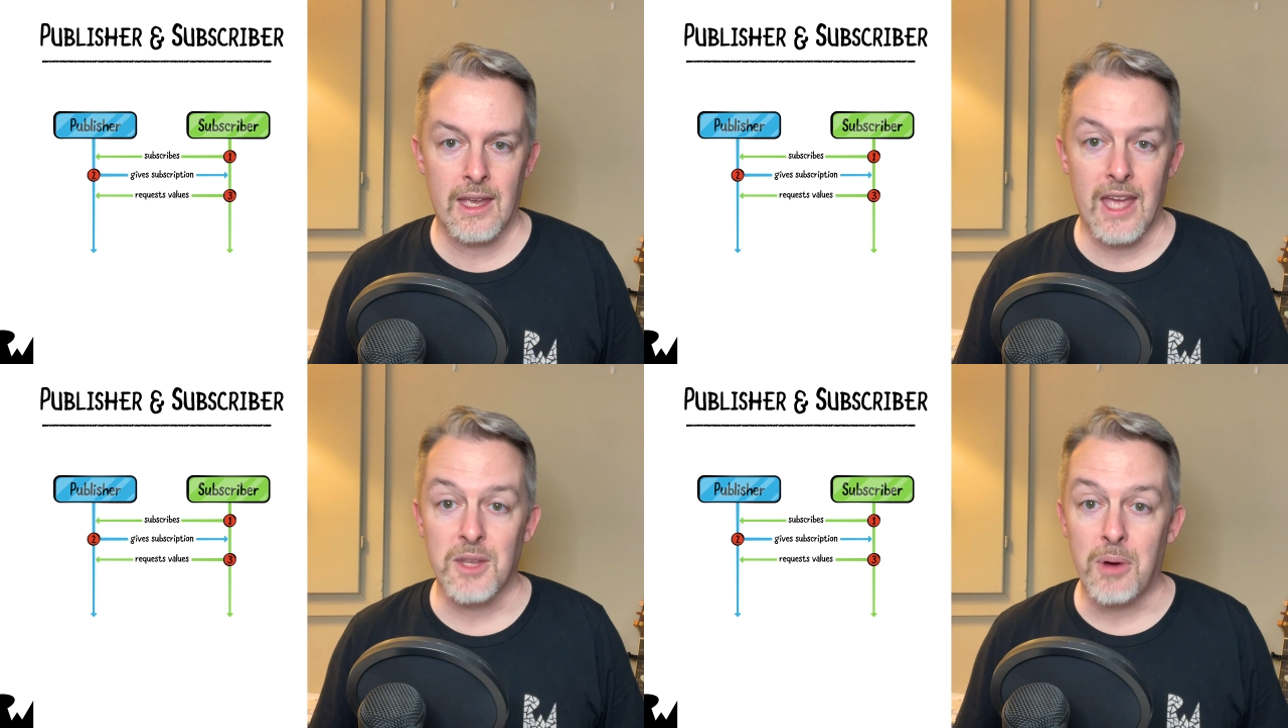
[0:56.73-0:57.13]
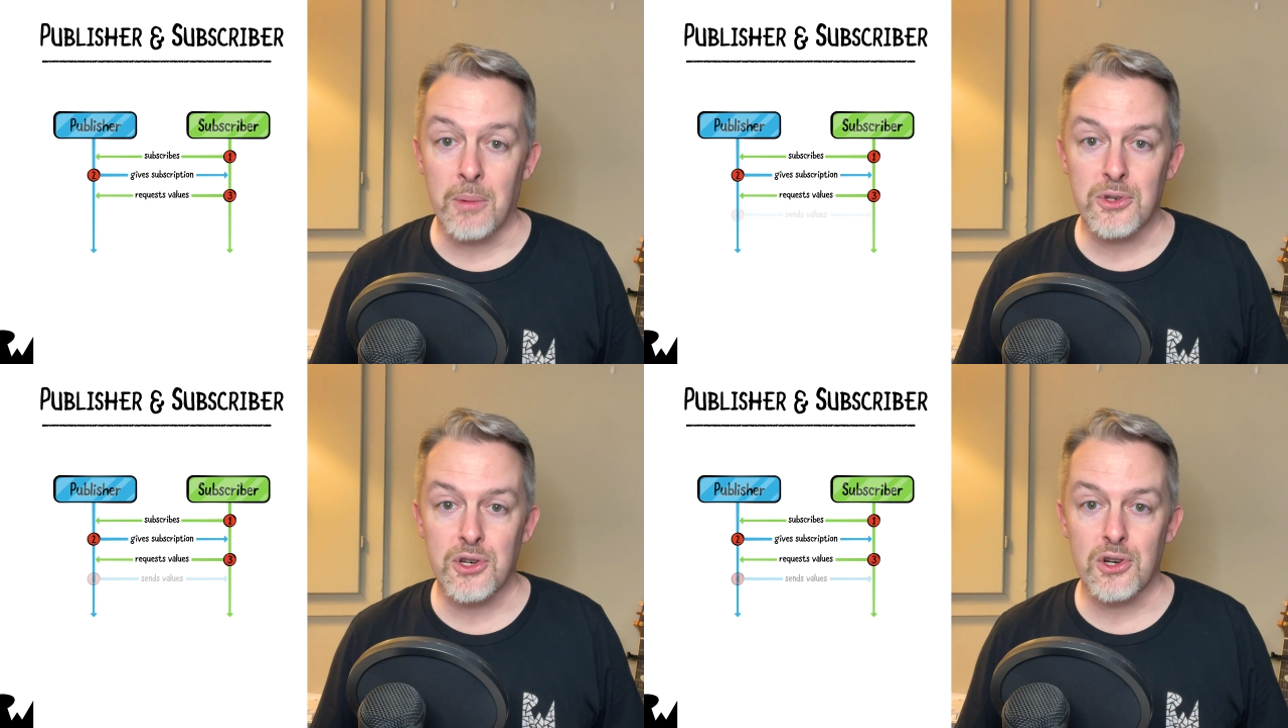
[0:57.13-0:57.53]
And the
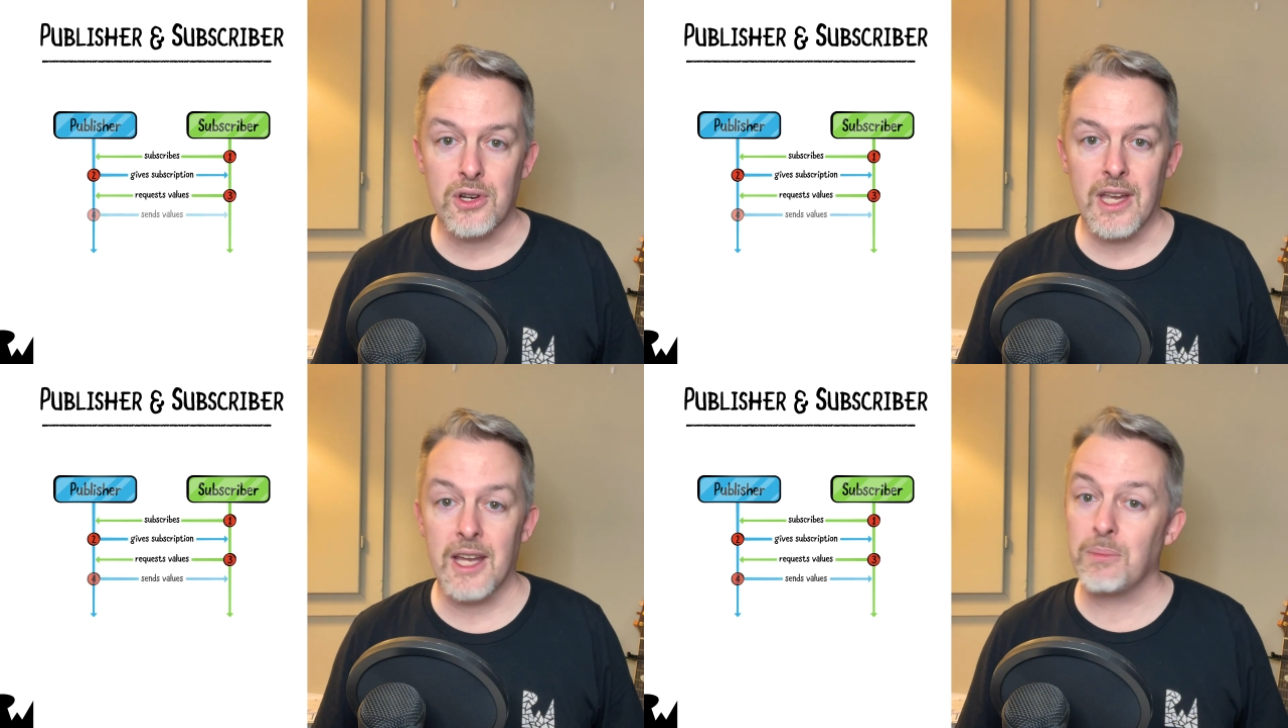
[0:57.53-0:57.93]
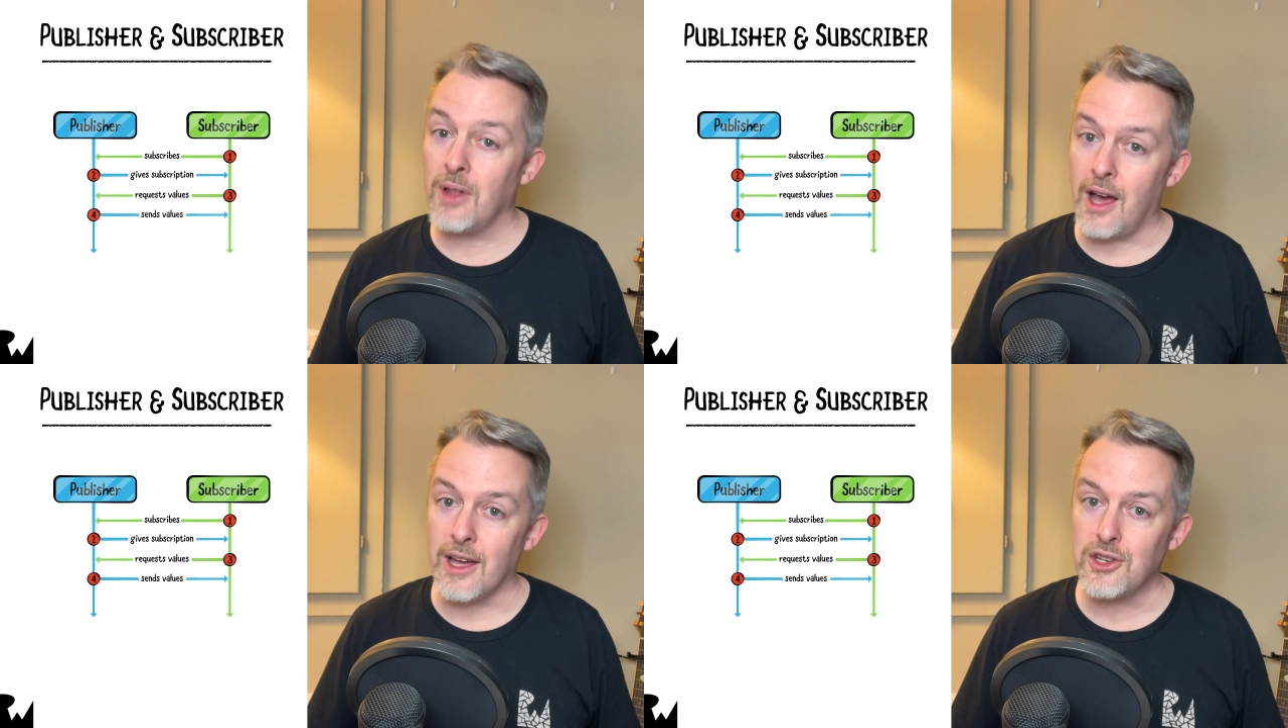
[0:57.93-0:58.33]
publisher can
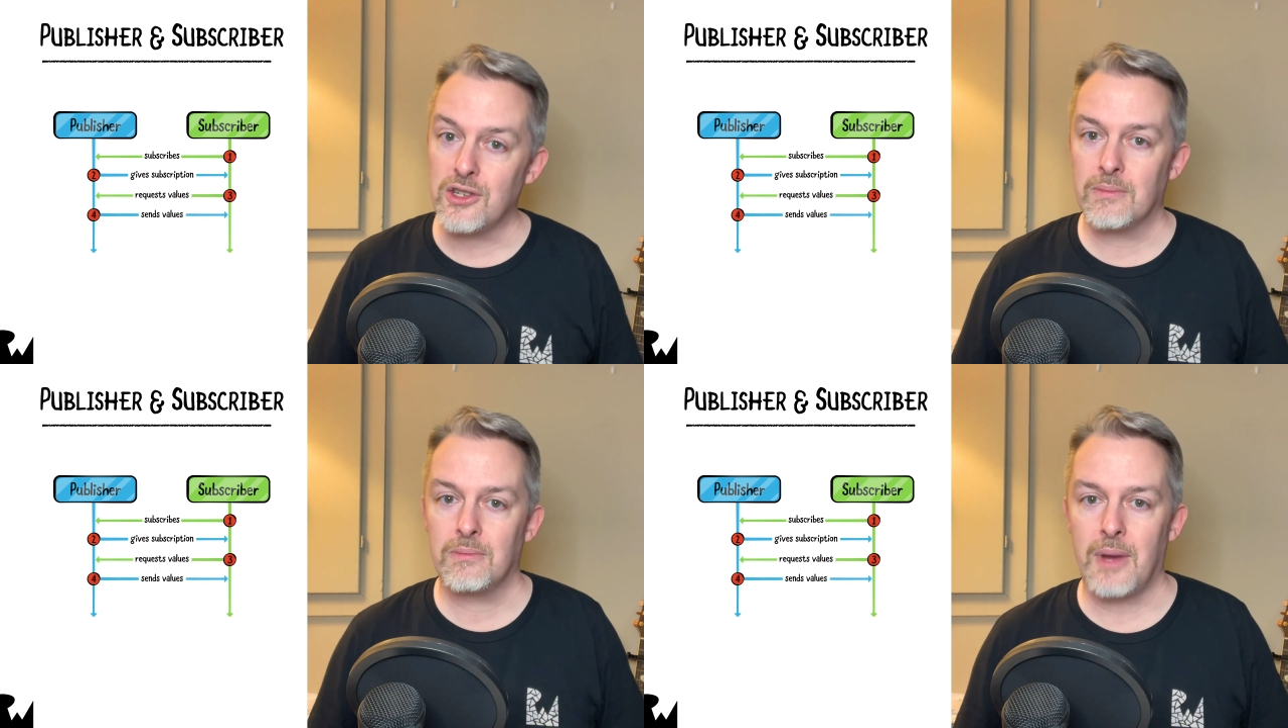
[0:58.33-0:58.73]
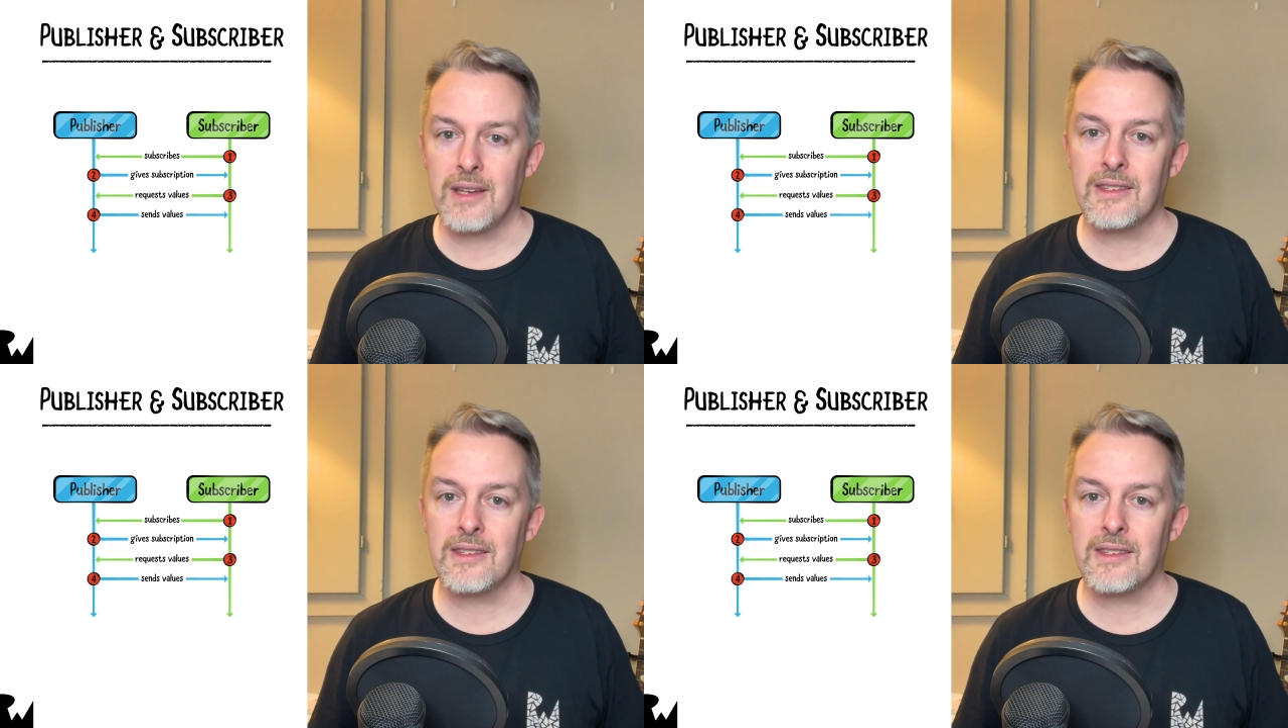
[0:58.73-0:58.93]
oblige by